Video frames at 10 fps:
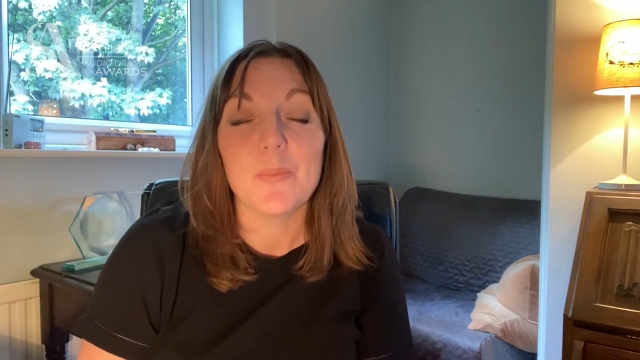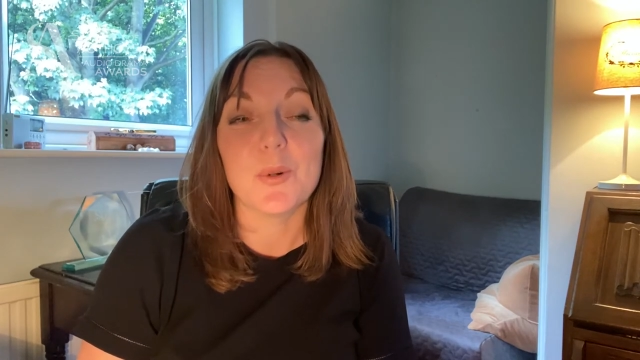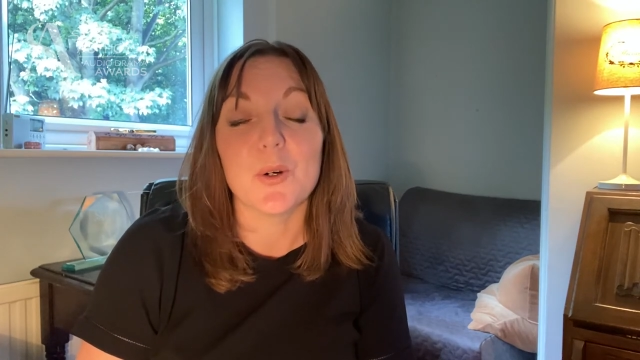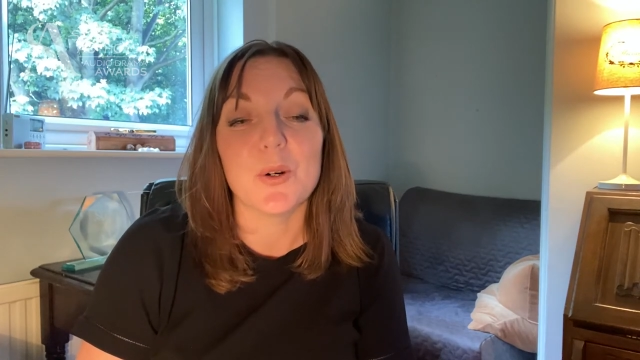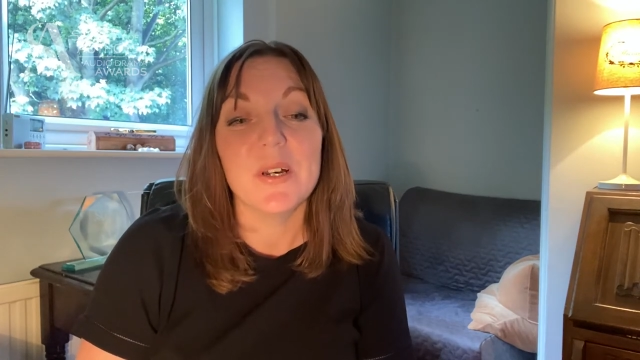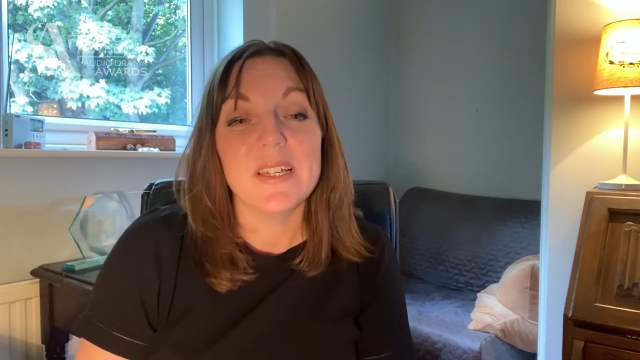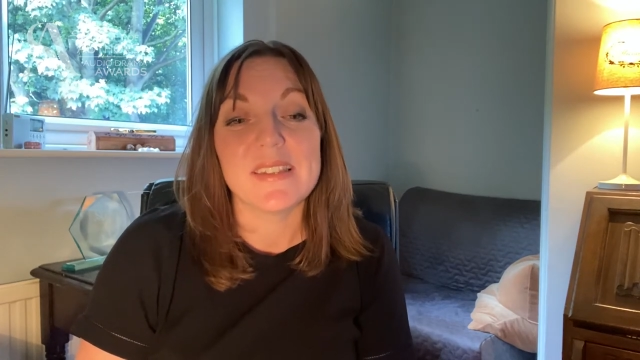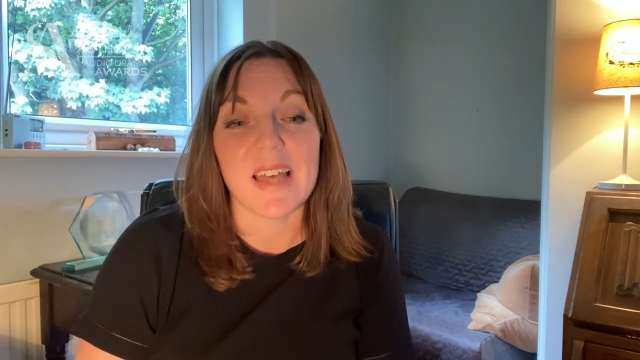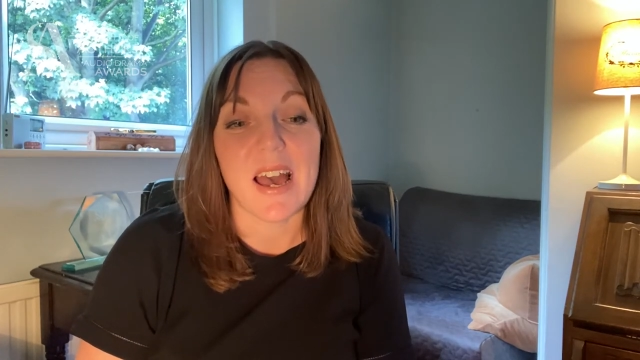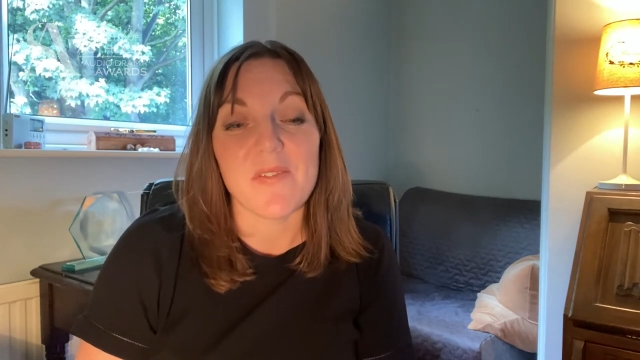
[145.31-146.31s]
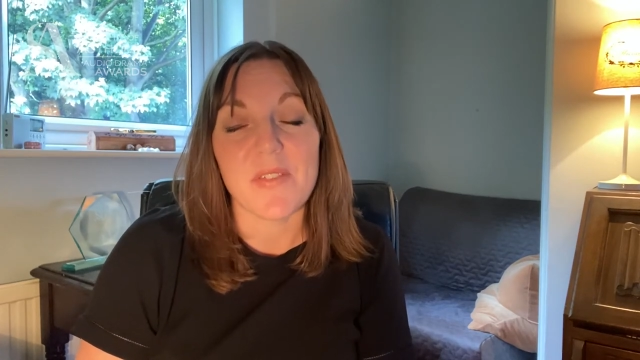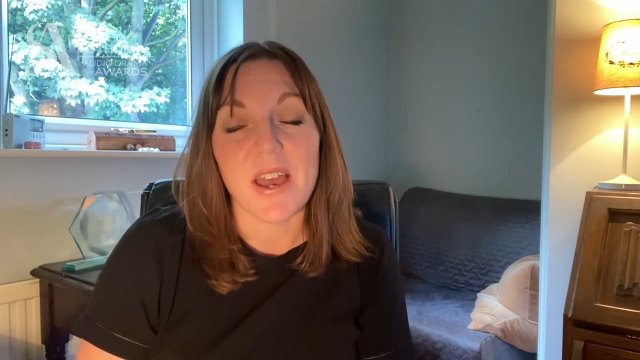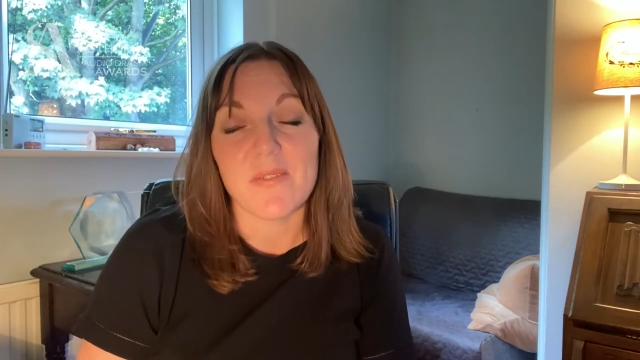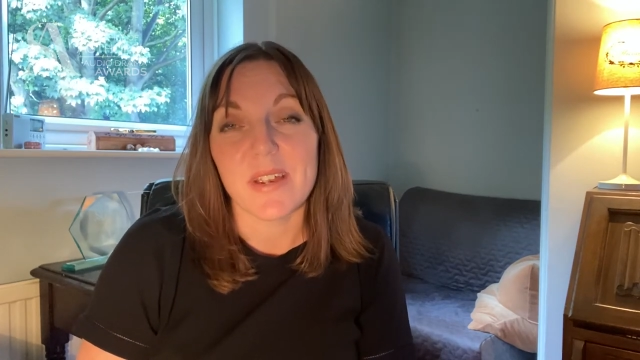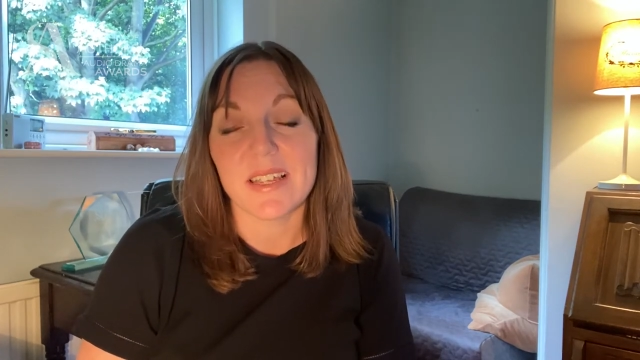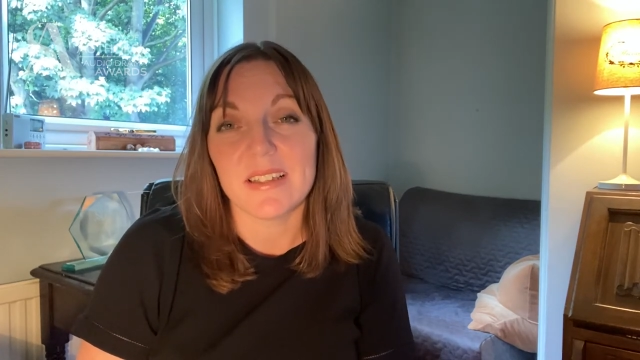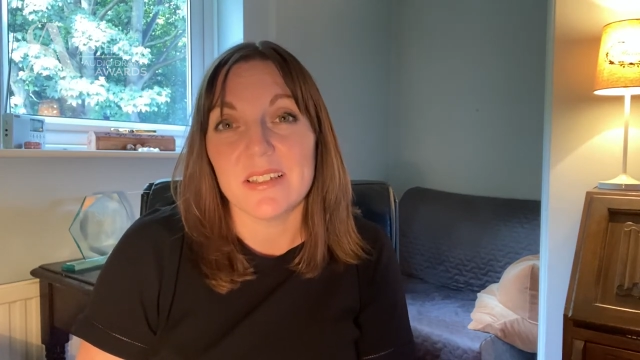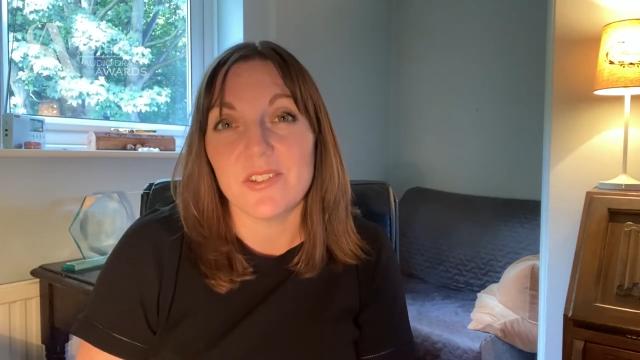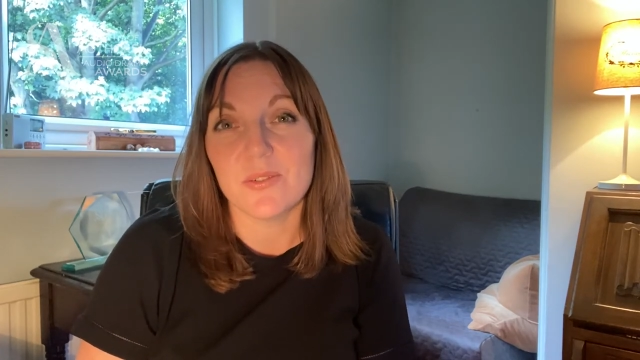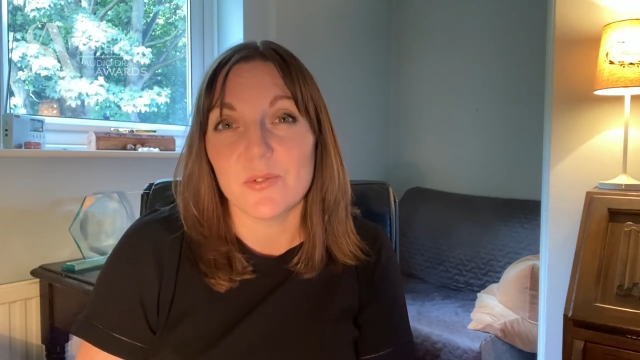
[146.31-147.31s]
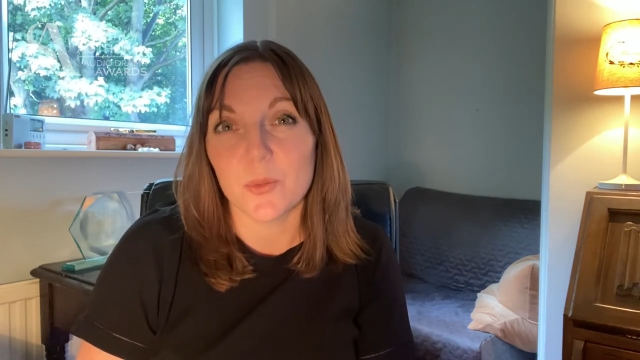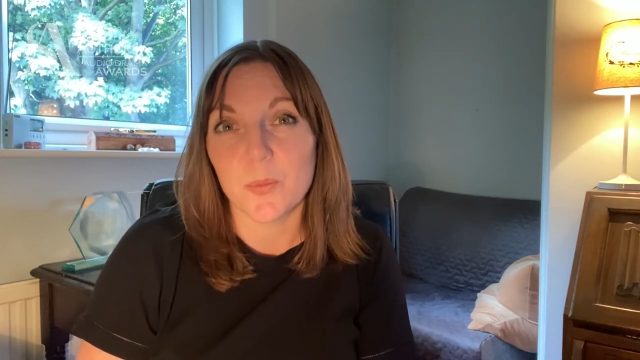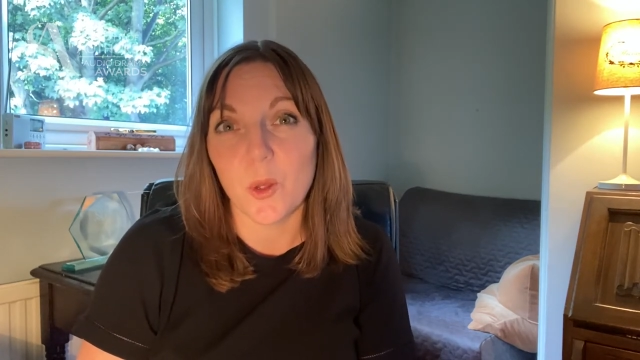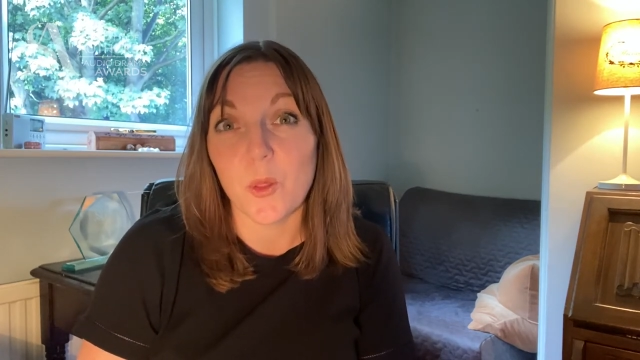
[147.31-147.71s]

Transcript: but to have that recognition from